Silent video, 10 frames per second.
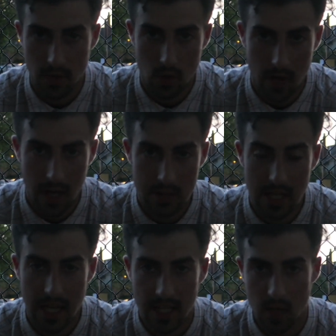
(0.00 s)
of a crowd to
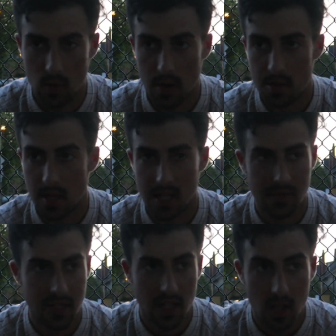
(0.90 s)
hang out with and
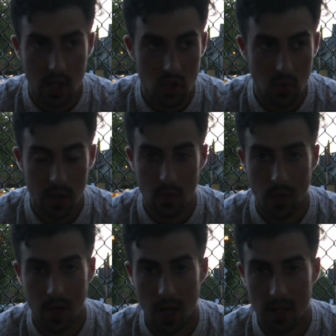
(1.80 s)
even eat lunch with,
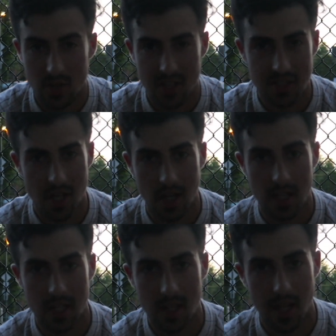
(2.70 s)
whatnot. So I stuck
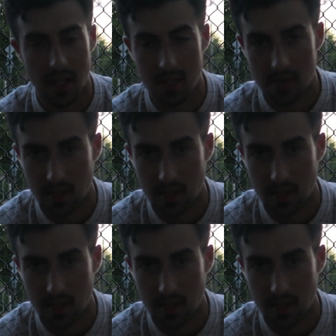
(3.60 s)
in like the